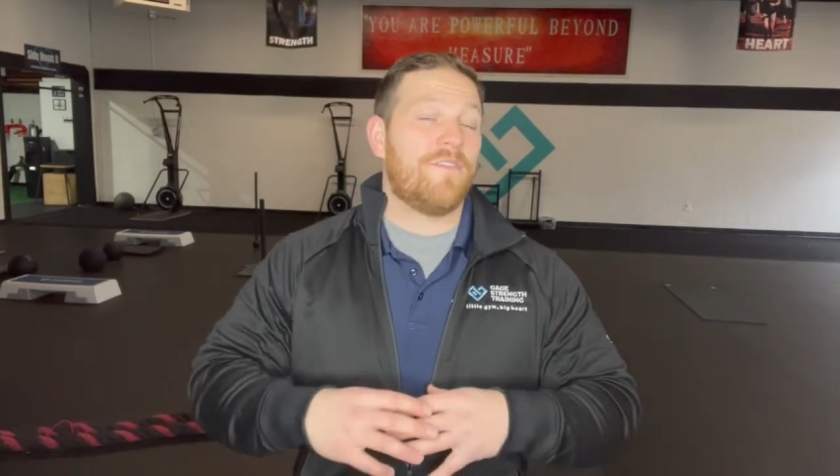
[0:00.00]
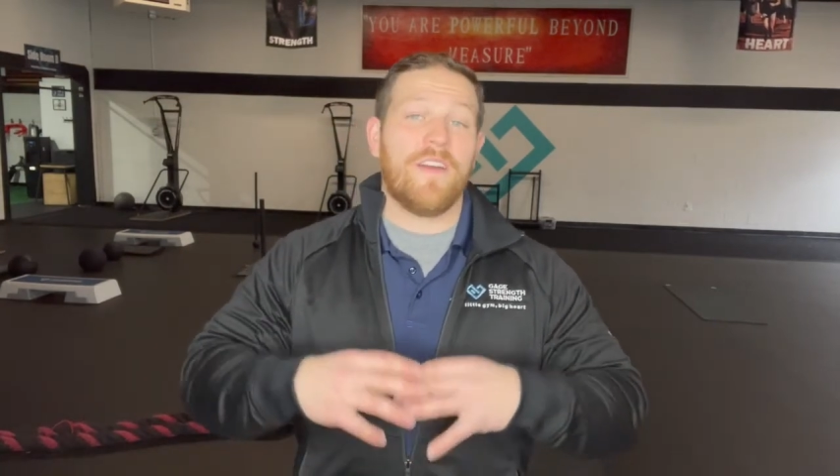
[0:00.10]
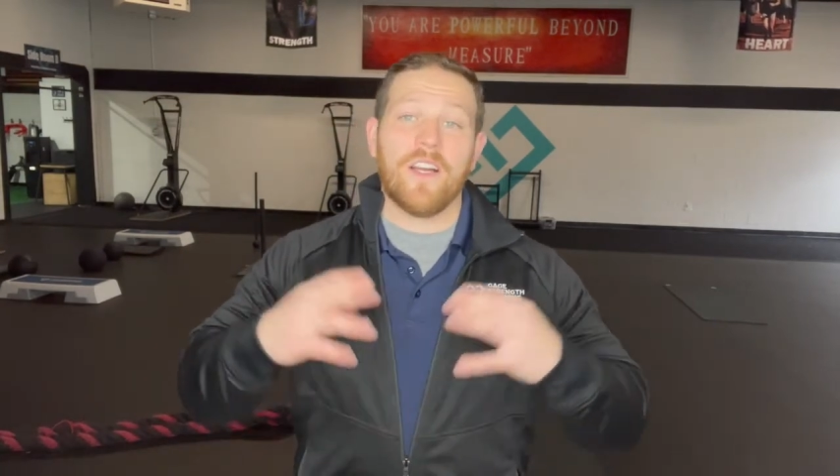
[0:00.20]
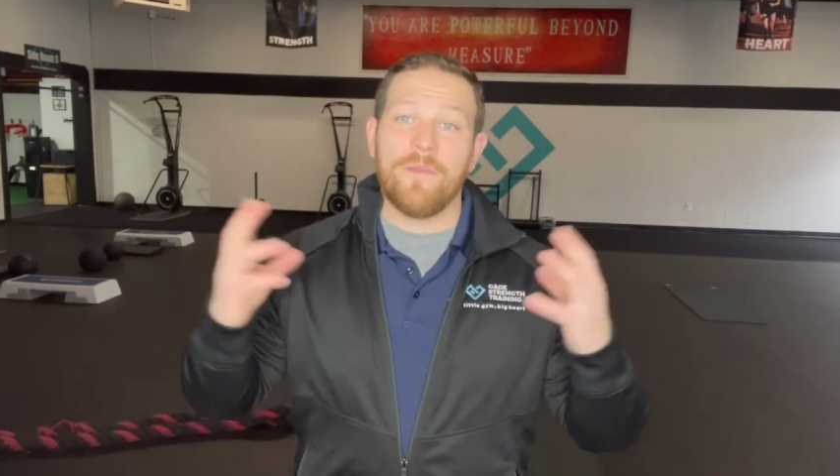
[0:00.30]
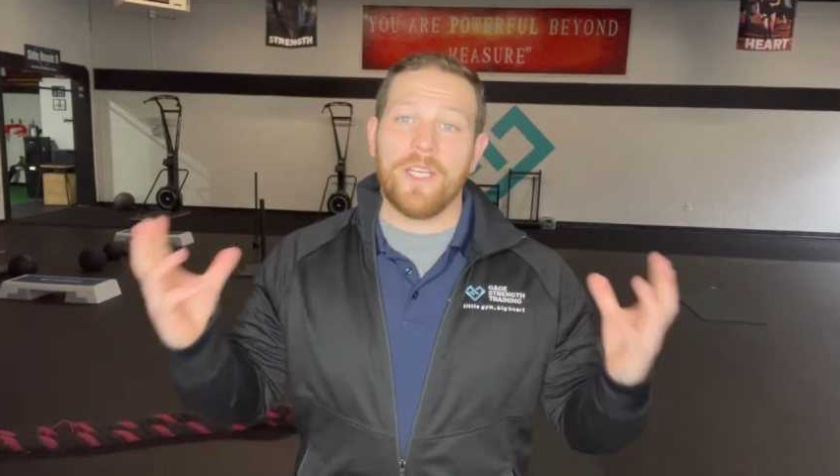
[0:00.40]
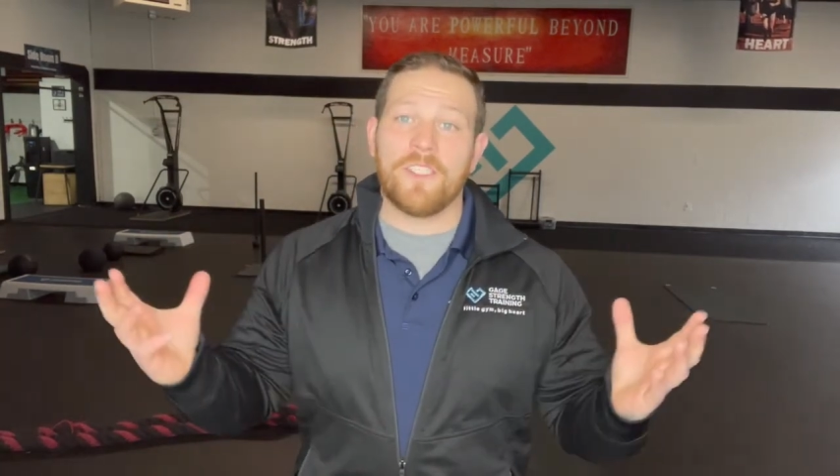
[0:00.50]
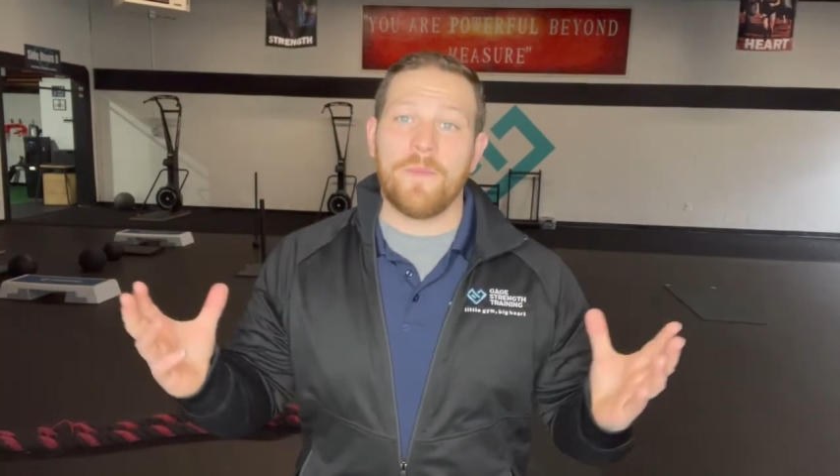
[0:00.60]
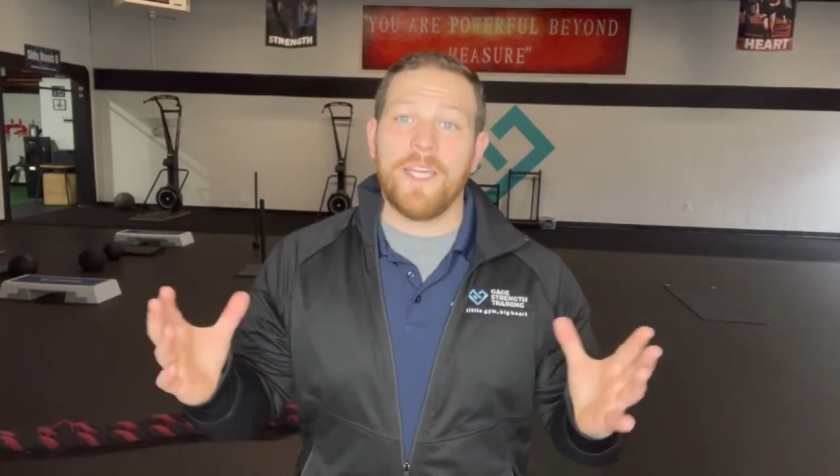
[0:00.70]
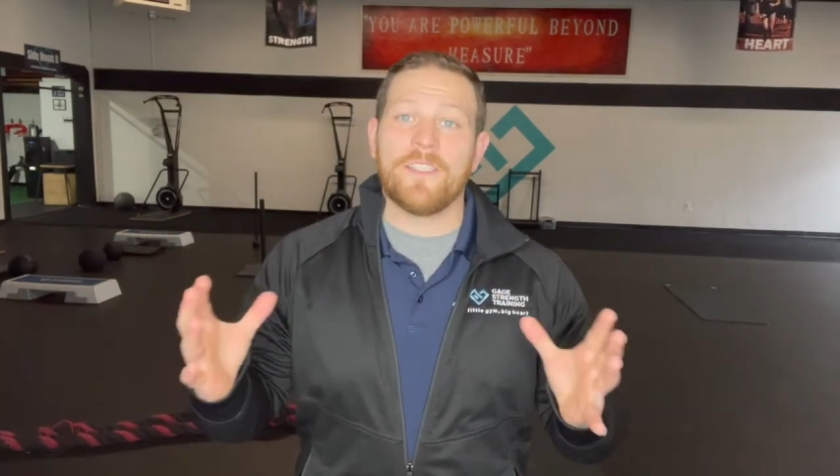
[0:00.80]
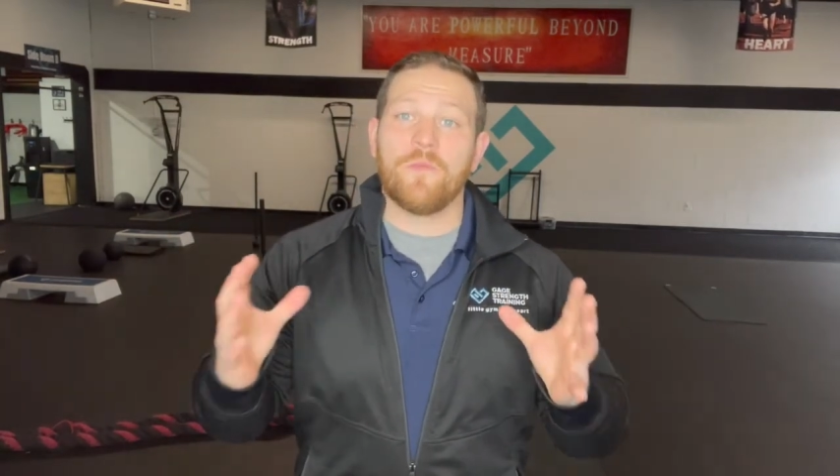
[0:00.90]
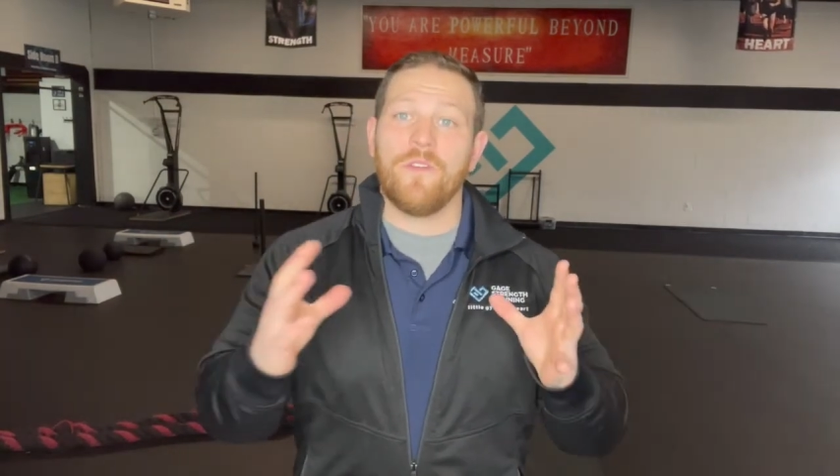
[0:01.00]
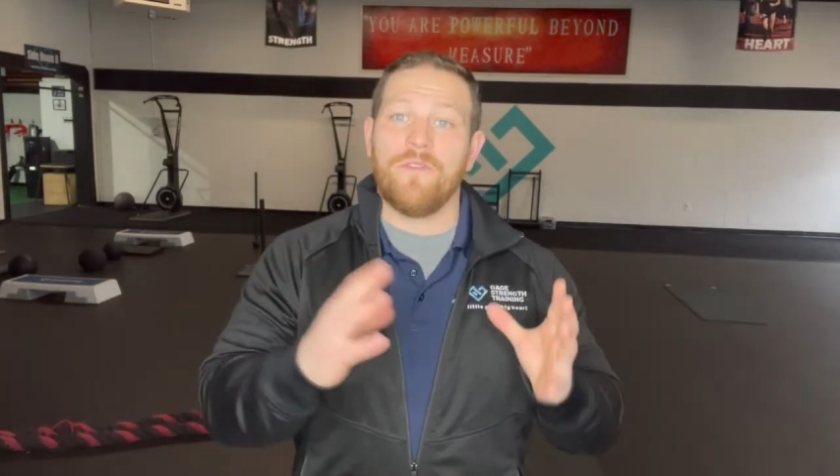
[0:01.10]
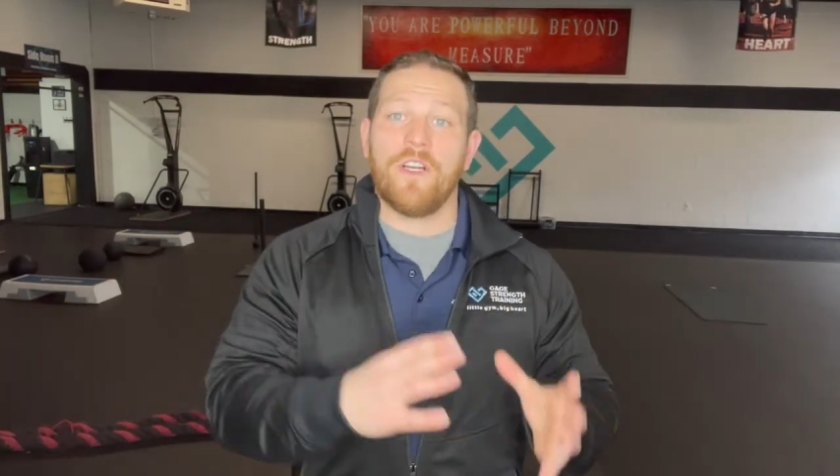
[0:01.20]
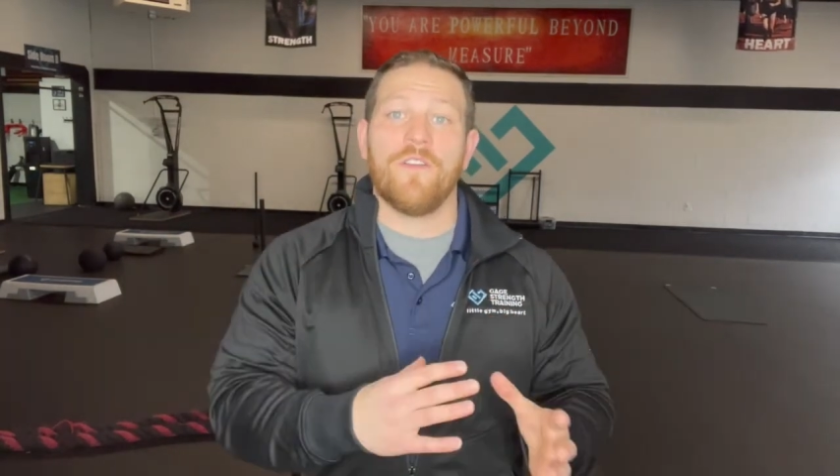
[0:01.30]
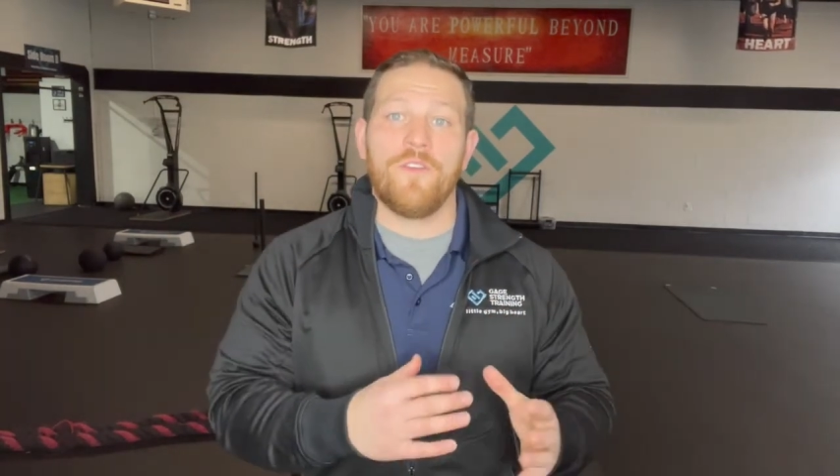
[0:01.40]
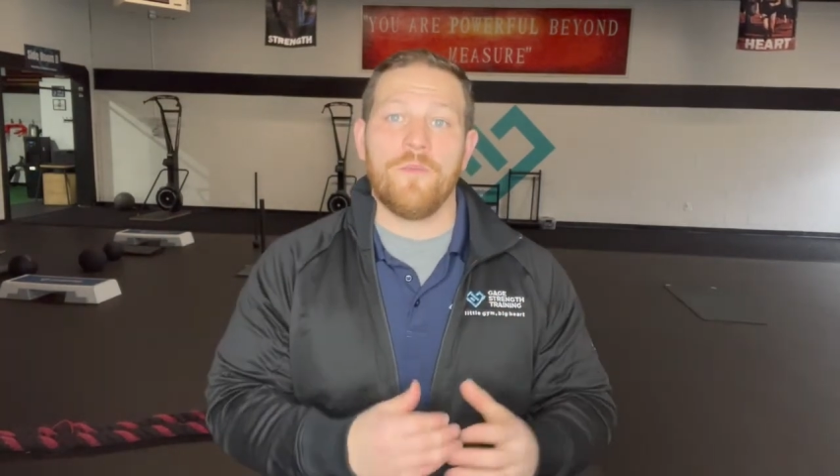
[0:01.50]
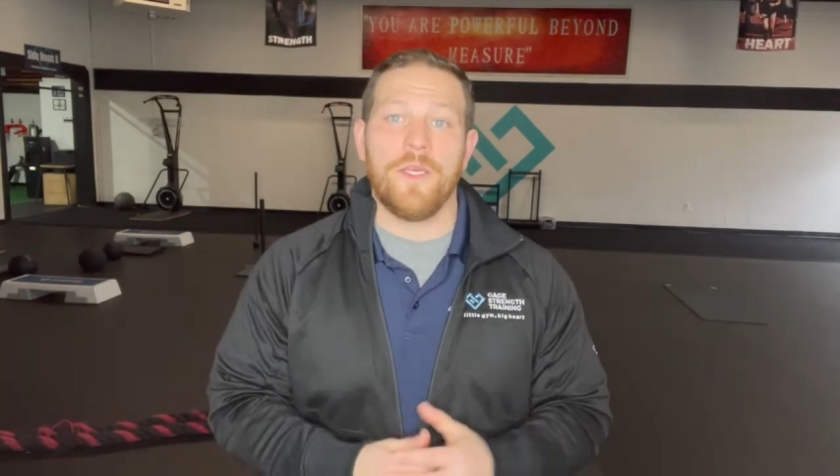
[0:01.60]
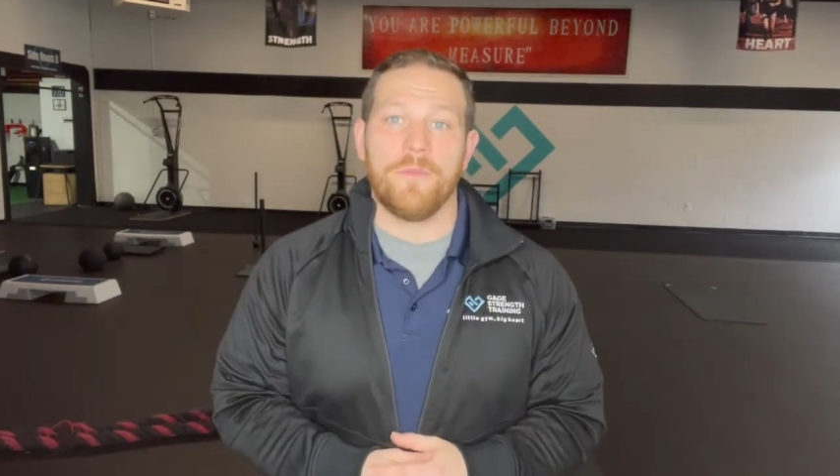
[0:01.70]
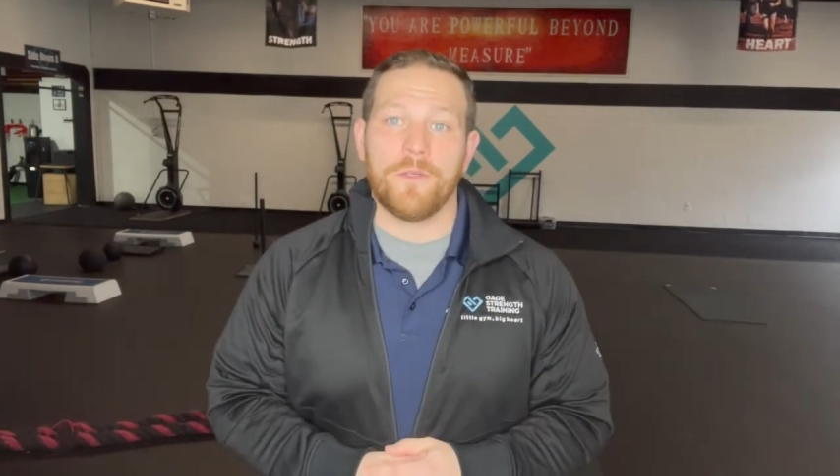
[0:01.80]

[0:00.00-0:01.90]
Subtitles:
very big space with very few people.